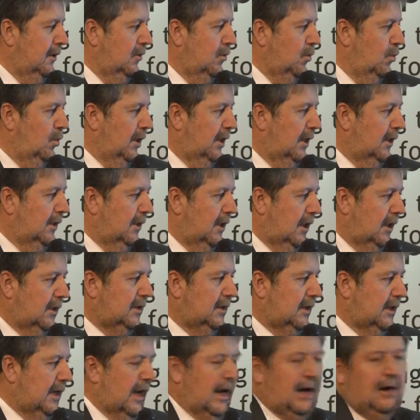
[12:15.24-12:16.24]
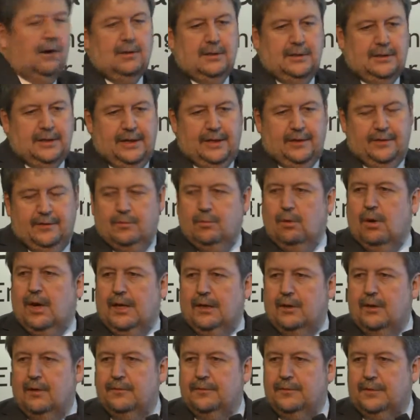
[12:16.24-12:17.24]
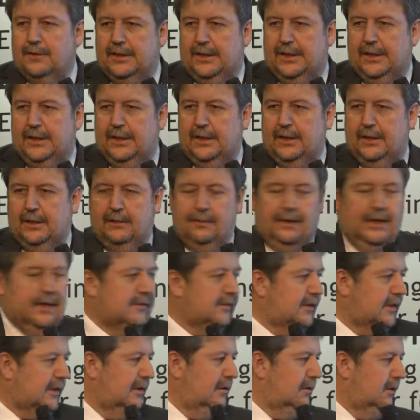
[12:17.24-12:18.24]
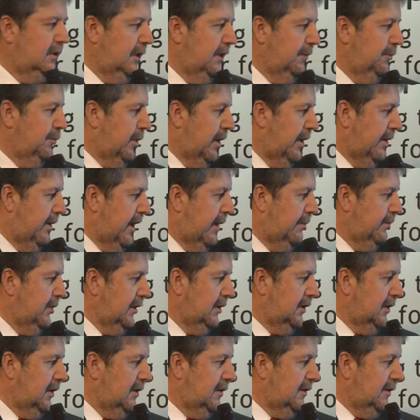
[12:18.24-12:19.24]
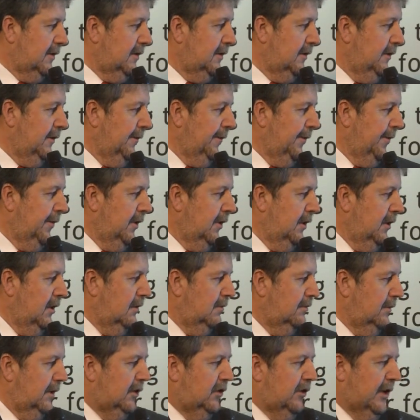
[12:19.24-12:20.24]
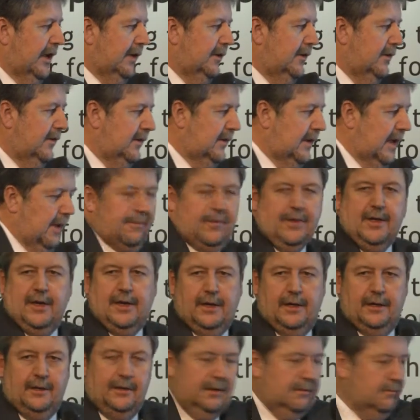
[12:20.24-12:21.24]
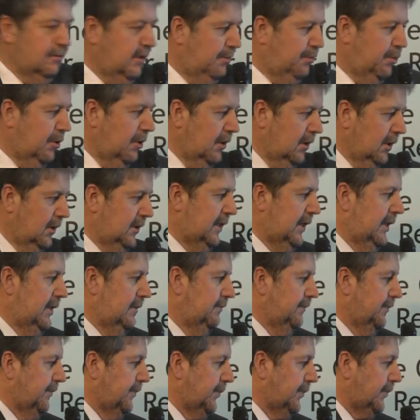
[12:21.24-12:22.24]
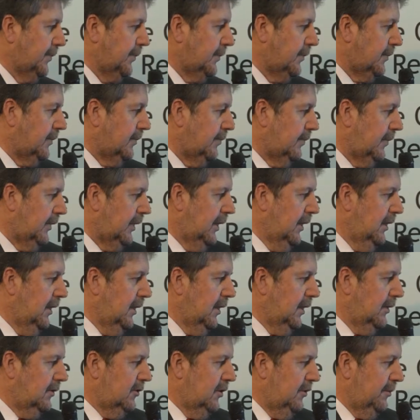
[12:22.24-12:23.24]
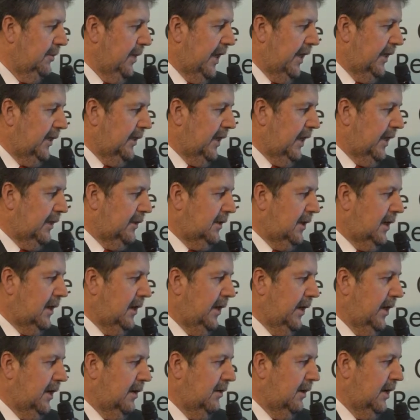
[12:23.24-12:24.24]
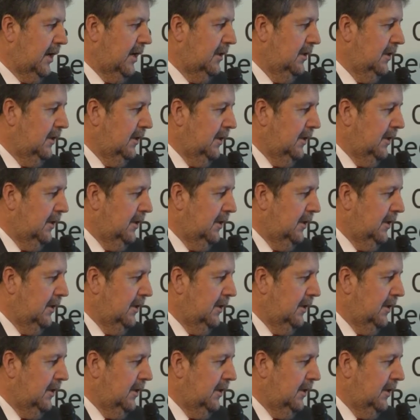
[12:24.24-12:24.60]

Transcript: will not count as one of the excluding parameters. We changed something in the reporting to make that clearer,